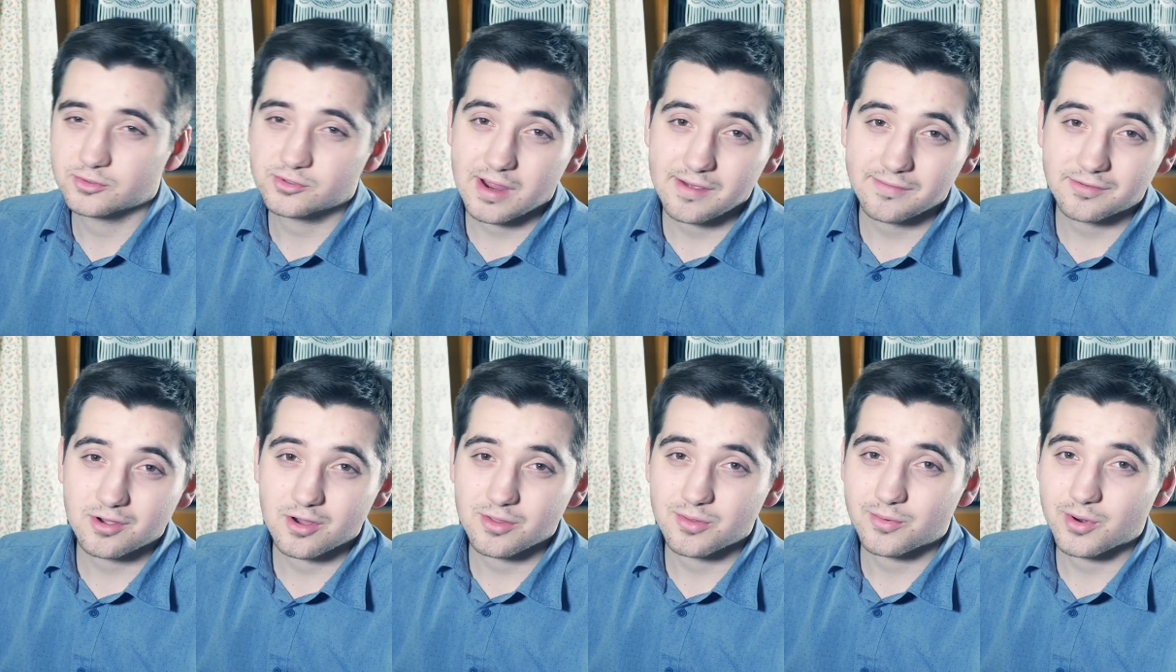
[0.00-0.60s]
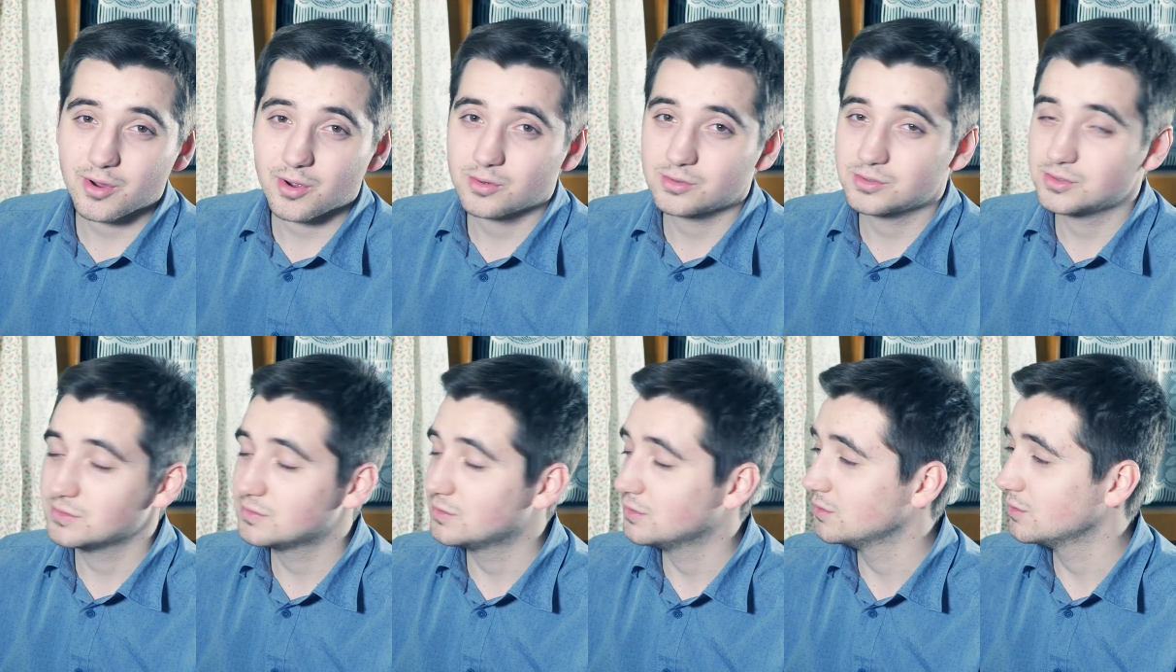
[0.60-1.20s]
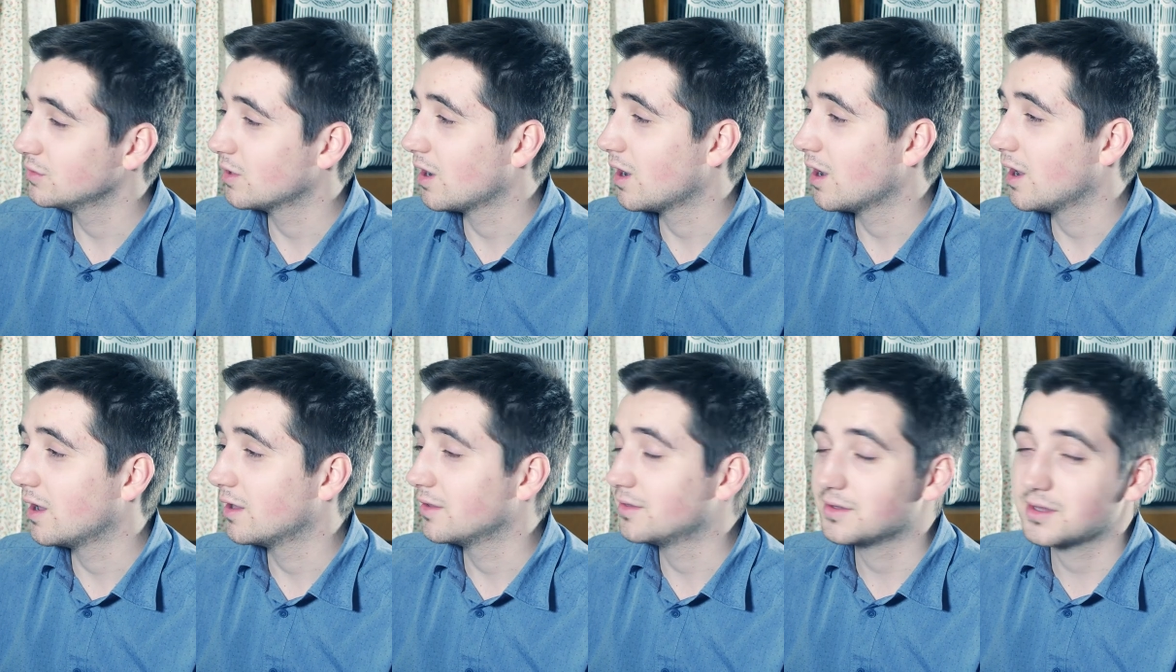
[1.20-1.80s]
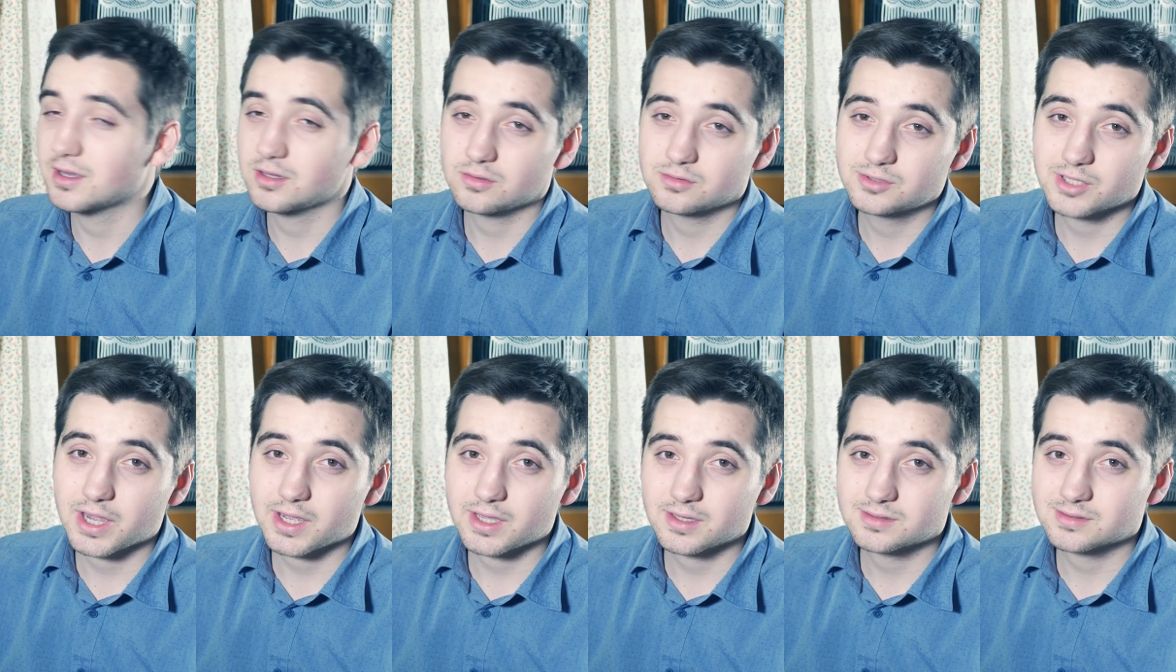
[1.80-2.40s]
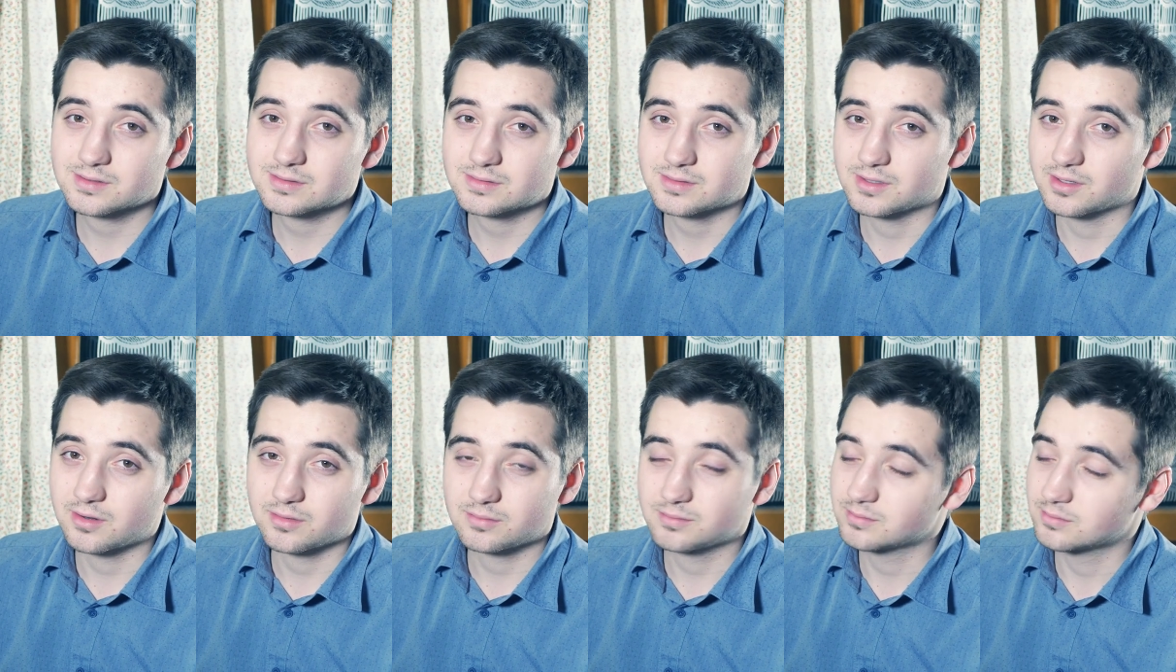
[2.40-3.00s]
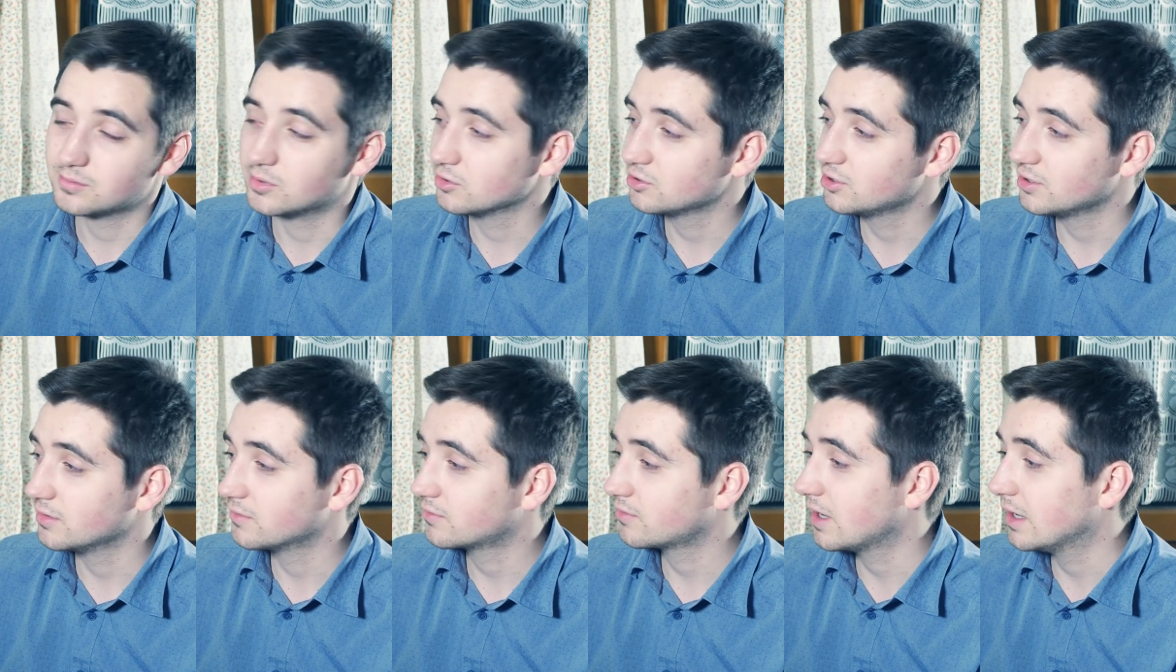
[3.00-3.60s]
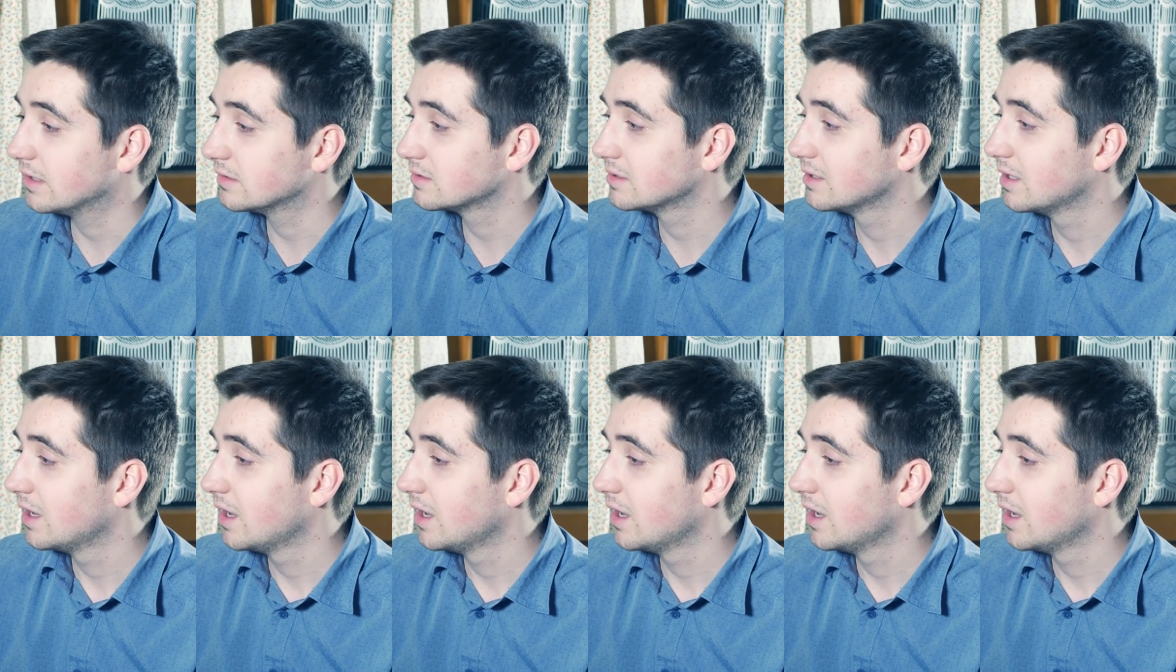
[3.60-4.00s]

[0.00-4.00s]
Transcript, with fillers: of traffic on the road due to the yellow jackets, you know, bullshit in France,